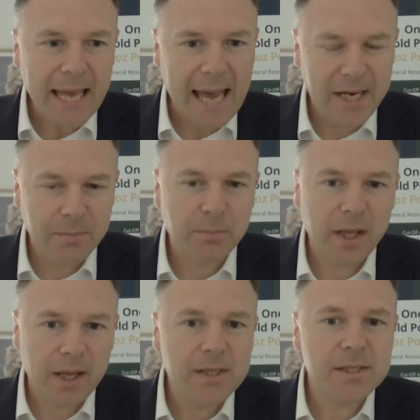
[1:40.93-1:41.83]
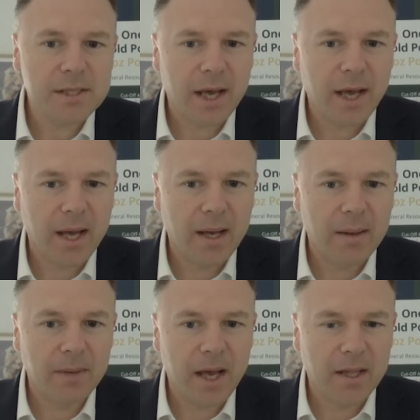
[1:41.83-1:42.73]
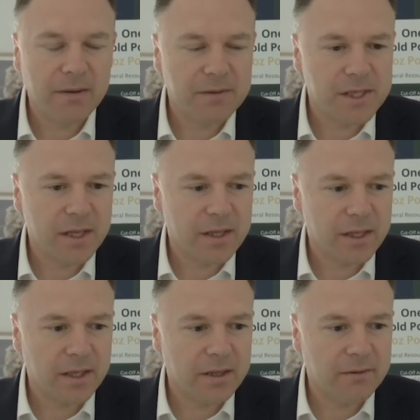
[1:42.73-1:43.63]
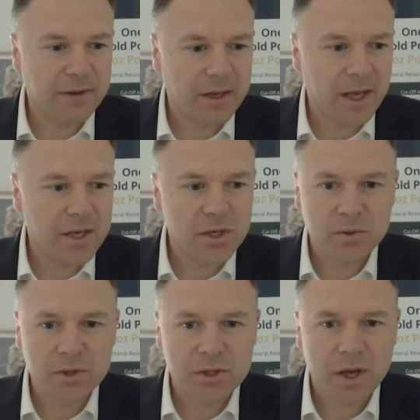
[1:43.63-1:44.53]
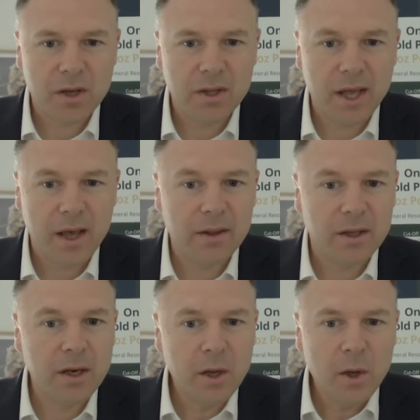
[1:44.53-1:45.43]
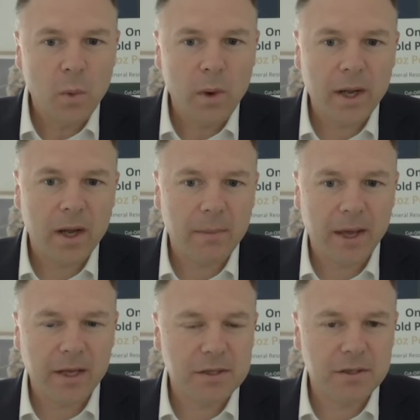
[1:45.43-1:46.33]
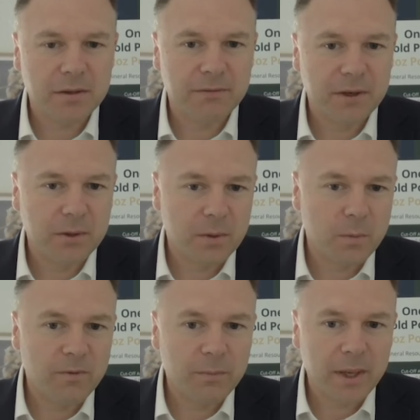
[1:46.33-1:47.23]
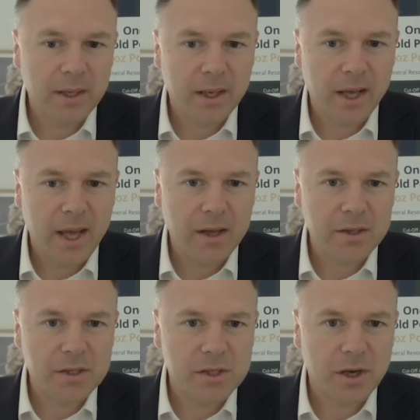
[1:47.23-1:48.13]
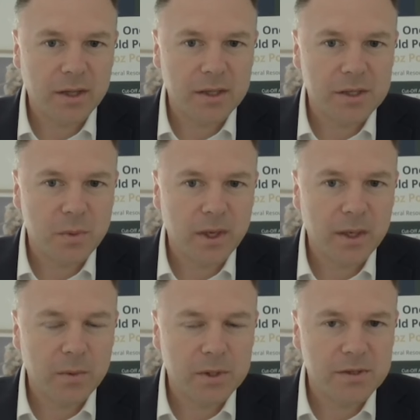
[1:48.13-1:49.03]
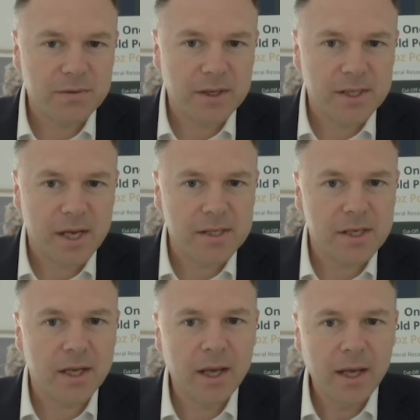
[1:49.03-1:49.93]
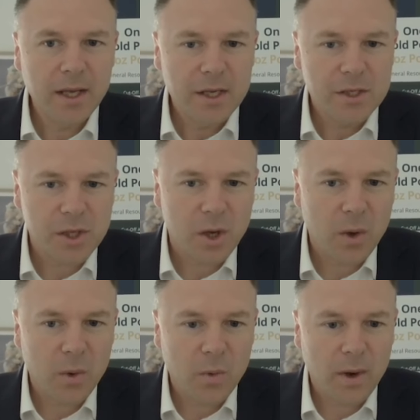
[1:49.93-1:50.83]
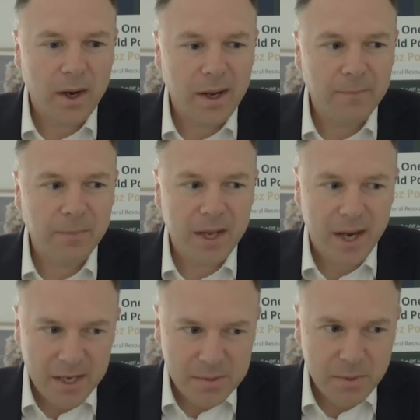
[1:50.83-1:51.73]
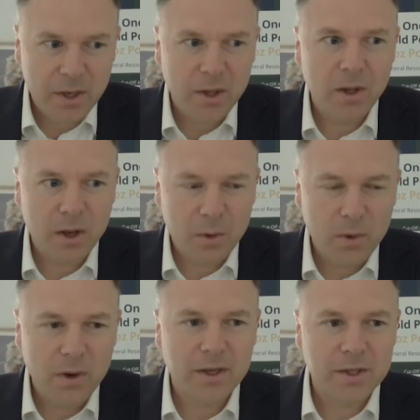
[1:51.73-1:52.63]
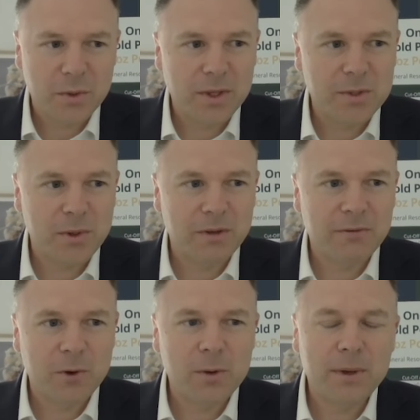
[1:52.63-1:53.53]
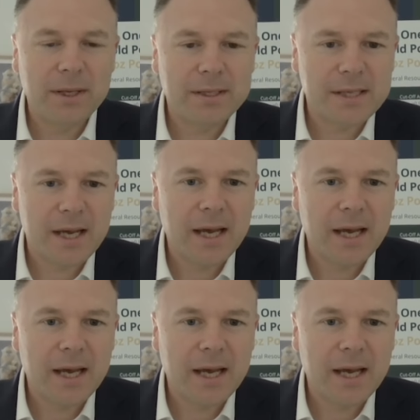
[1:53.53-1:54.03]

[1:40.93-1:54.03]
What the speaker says: had in place, and they've set the foundational stone now that we're going back into the field, and we've been out to site this week, which is fantastic. So it has been a lot of work in 2024, but